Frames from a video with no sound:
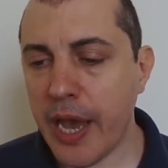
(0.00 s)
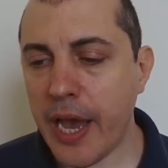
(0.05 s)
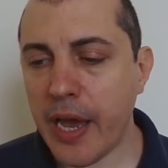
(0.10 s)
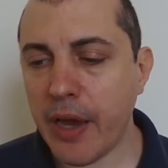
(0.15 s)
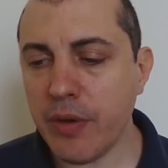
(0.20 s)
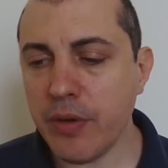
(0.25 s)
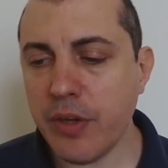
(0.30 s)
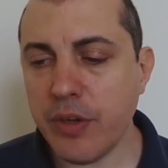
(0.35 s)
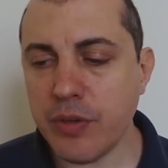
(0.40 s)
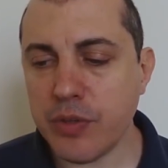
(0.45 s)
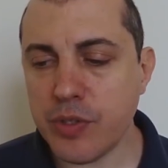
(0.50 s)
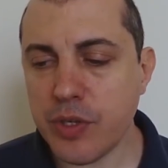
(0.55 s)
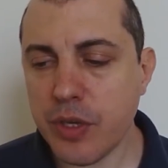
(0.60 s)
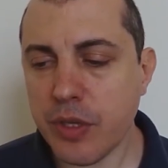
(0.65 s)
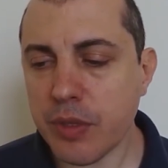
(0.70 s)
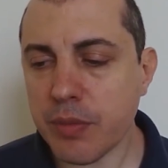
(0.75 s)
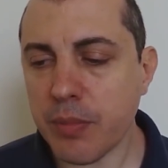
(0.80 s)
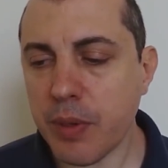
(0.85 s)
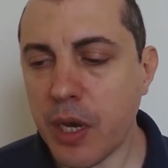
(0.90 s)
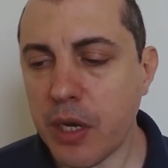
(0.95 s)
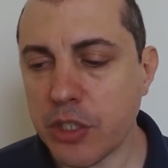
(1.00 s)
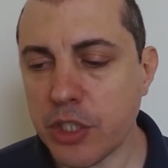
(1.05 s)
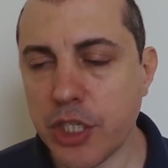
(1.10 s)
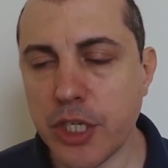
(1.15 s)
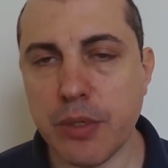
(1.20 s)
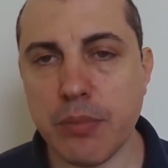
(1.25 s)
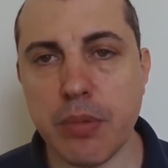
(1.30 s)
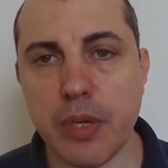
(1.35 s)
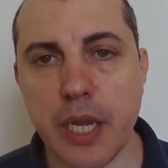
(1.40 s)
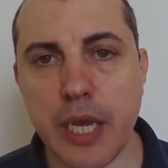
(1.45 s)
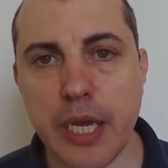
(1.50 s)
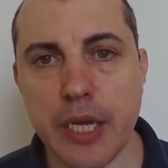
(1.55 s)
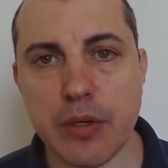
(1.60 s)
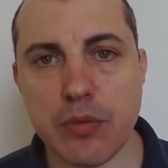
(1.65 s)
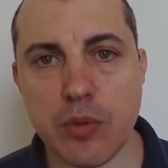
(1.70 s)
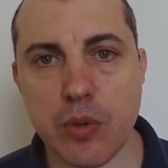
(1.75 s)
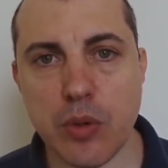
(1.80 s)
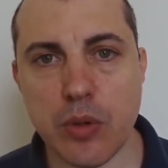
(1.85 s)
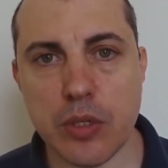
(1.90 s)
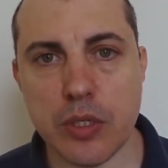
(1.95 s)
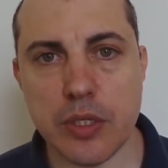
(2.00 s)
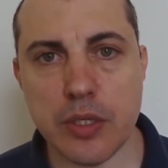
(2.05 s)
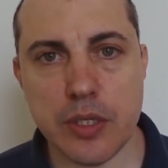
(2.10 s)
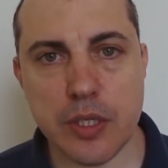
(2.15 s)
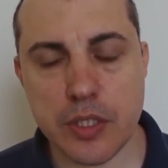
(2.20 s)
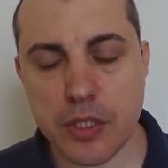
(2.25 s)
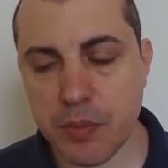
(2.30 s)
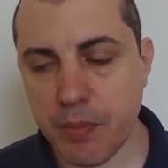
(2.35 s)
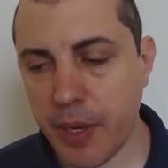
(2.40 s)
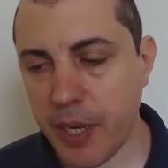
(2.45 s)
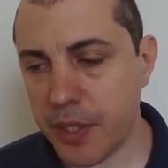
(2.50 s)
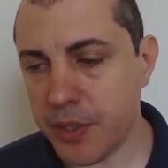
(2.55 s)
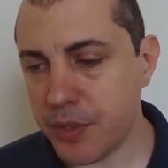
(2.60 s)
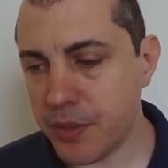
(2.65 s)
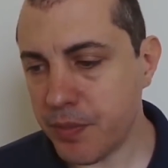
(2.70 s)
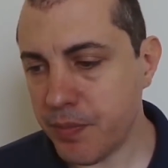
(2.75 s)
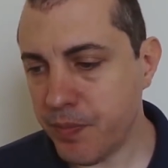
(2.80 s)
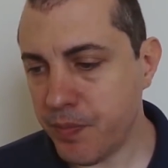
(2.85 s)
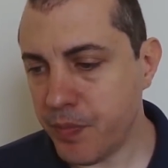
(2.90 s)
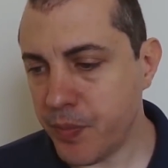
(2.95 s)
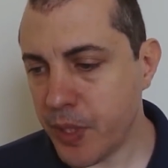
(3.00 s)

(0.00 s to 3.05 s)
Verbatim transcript: How do you see the blockchain playing a role in this space?